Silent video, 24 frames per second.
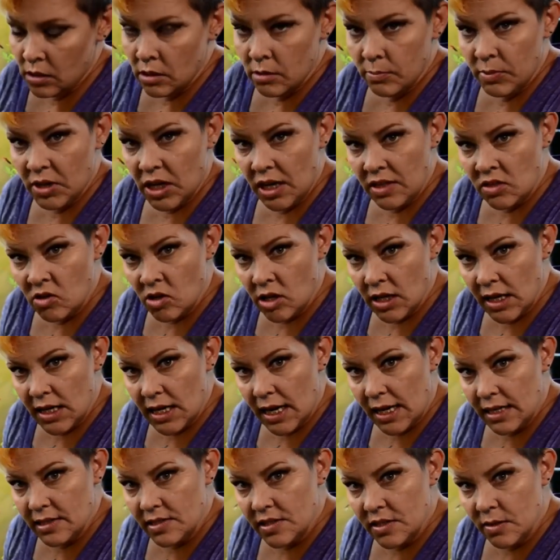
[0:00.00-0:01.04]
but I thought I'd
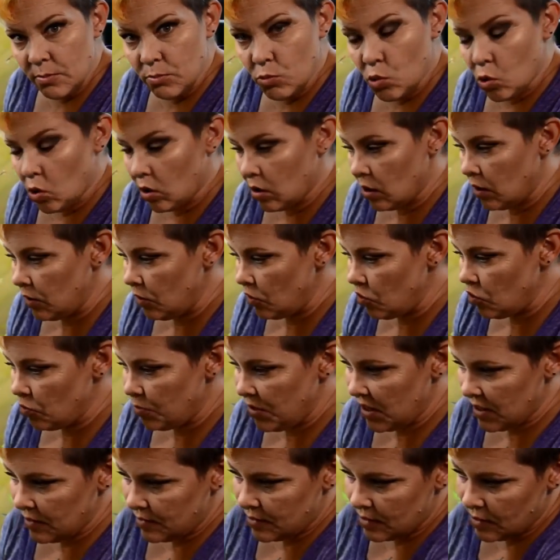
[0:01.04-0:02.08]
add some more
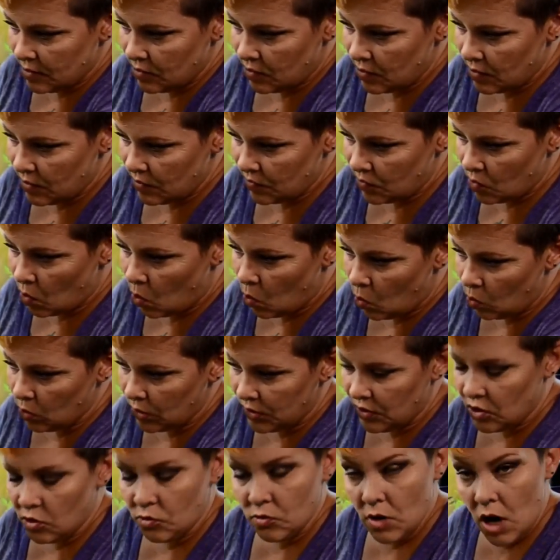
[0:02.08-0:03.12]
Anubias into this hole
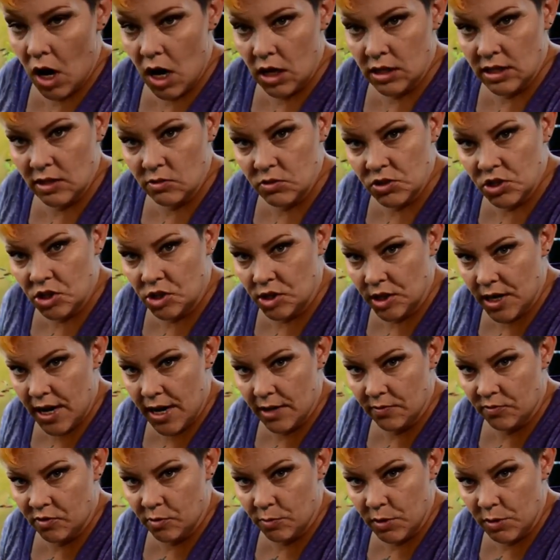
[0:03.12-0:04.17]
in the rock that was
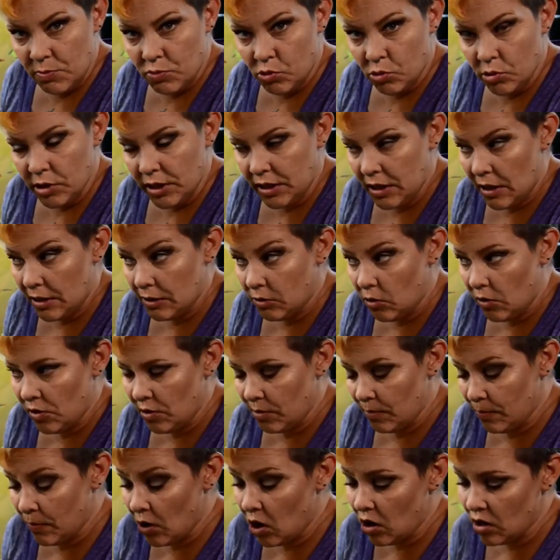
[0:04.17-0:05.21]
created for me pulling out all
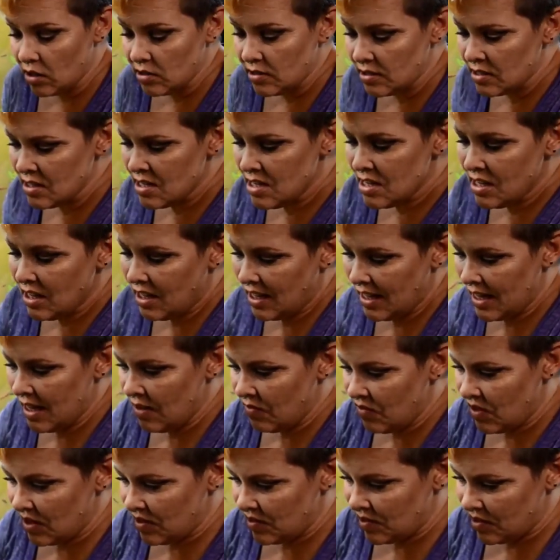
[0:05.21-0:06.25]
that moss. I
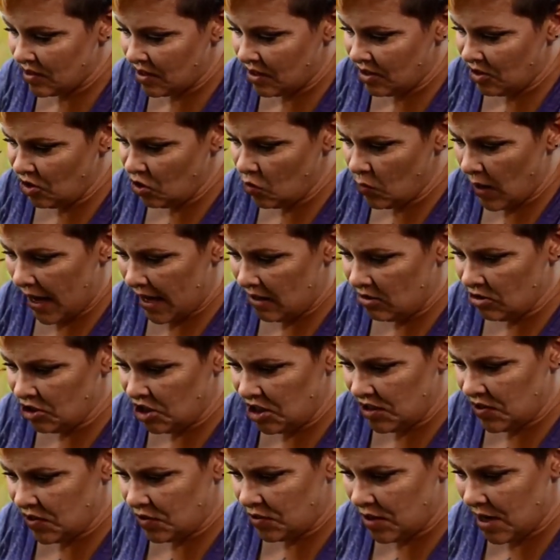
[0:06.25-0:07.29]
have this uh, new
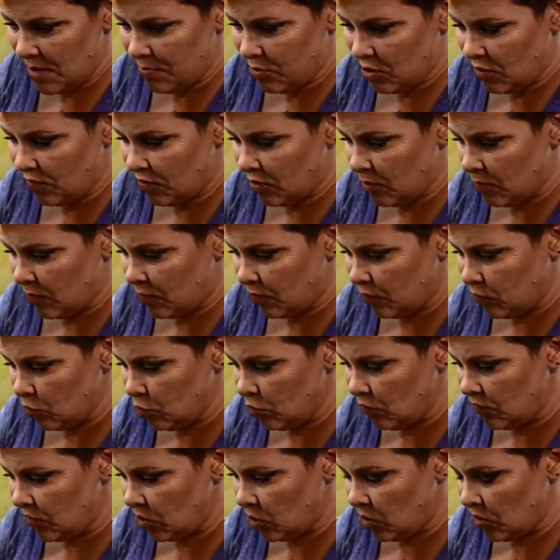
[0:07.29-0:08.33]
algae scraper from
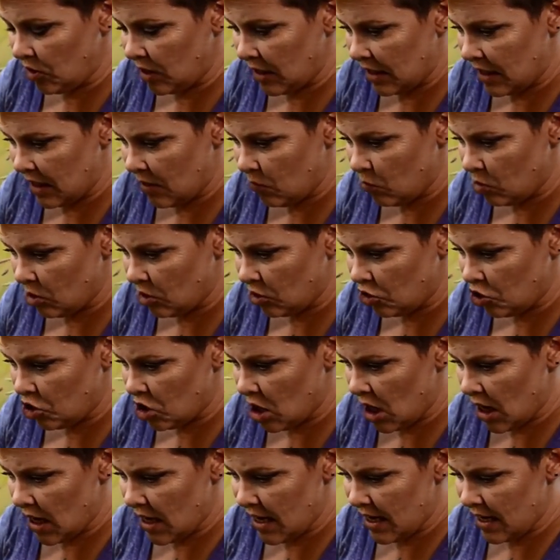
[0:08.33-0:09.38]
FluVolt that I want to
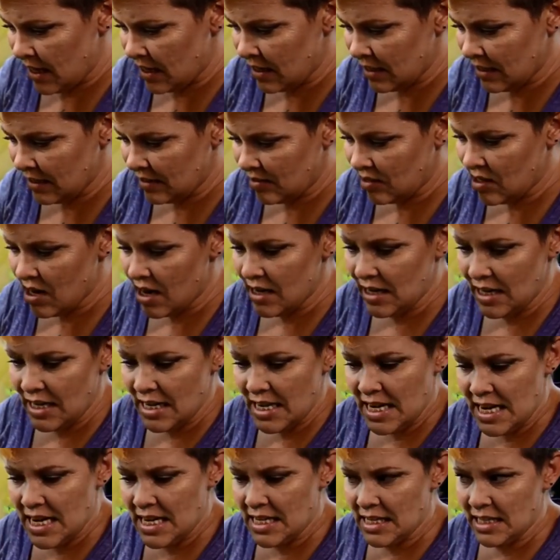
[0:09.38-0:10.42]
try. It's kind of
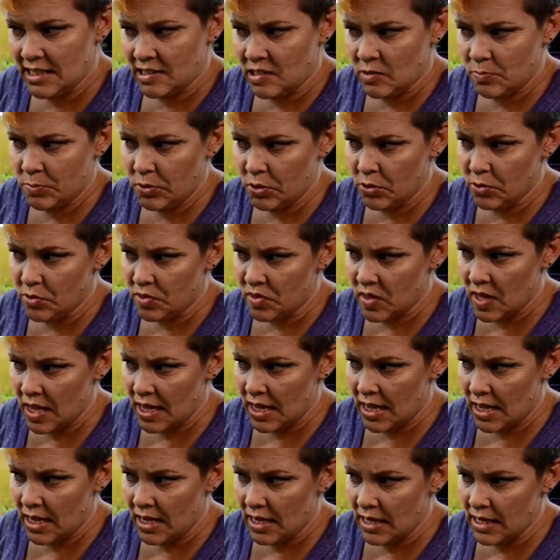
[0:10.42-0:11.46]
neat. It's both
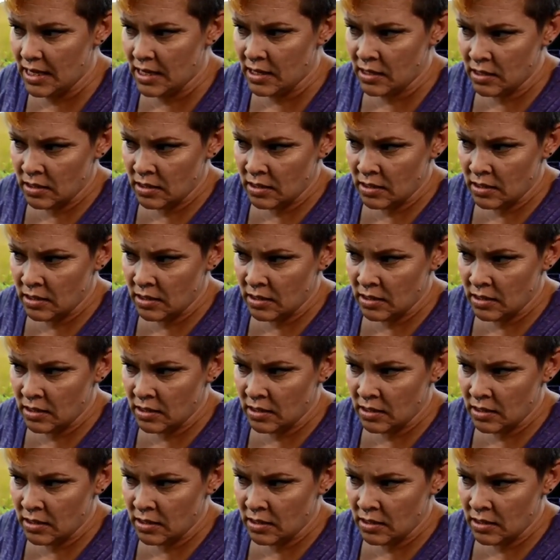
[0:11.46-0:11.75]
a